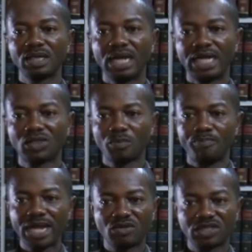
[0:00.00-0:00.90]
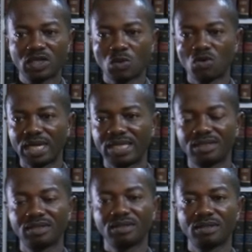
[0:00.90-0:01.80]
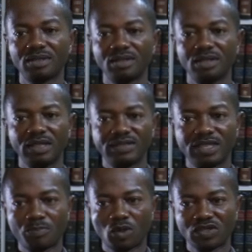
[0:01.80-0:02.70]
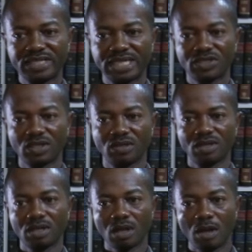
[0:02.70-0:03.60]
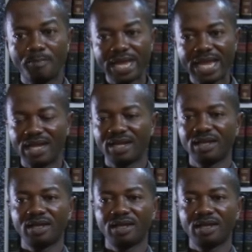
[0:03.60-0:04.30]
and to bear with someone, is the same pronunciation. A bear.